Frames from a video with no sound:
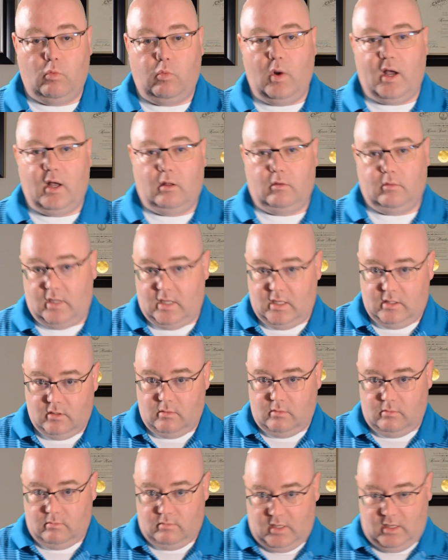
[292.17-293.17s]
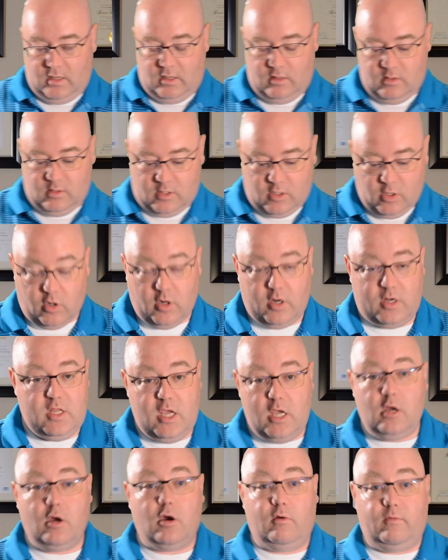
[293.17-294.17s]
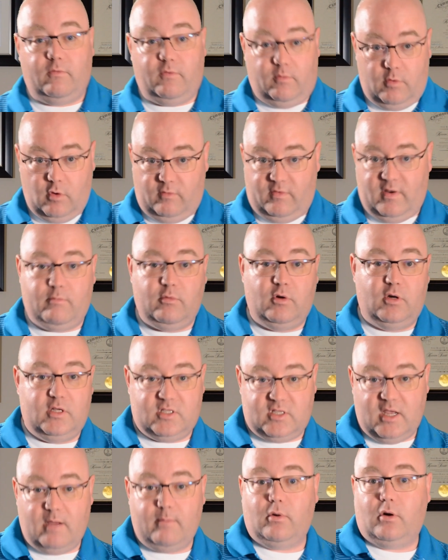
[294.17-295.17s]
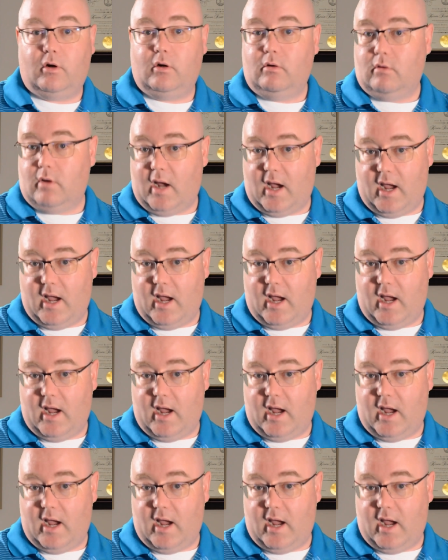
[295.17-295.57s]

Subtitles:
Well, in the current year, from November to December,